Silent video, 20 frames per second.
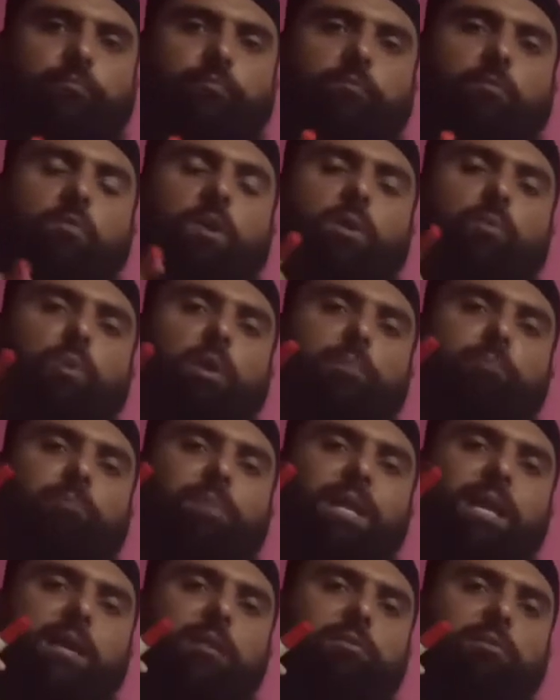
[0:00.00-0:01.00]
when we
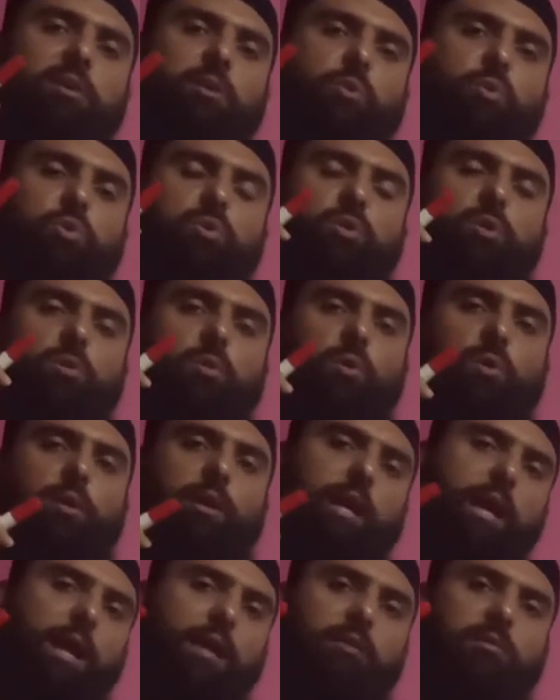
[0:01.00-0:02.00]
place the eugenol
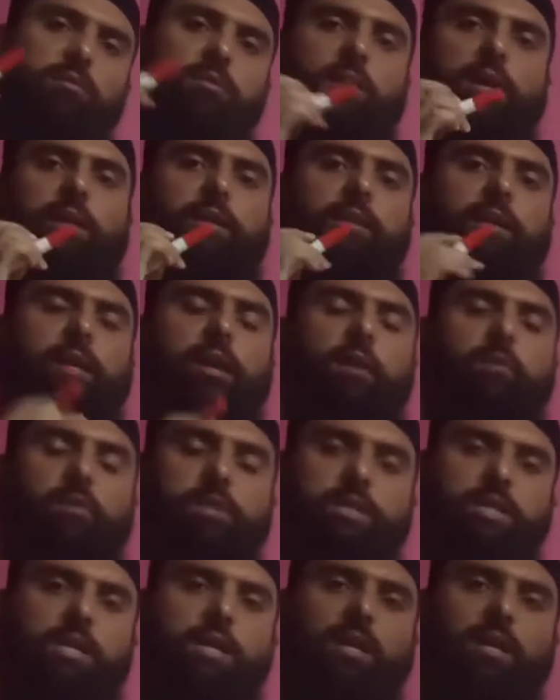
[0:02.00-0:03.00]
inside the
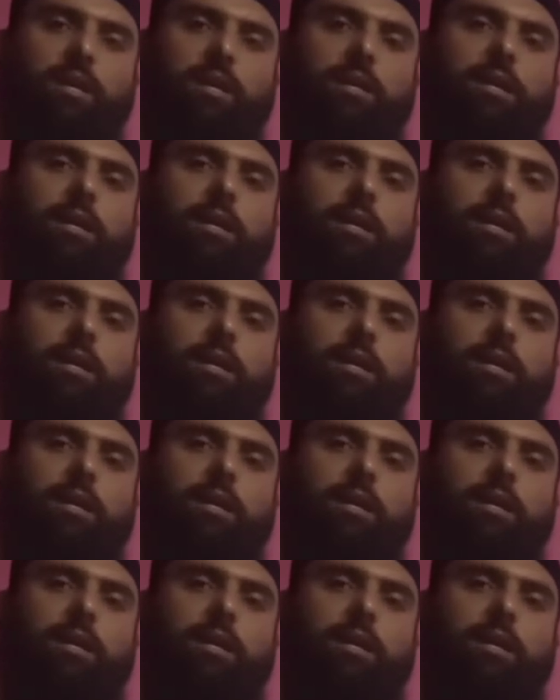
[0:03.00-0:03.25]
cavity,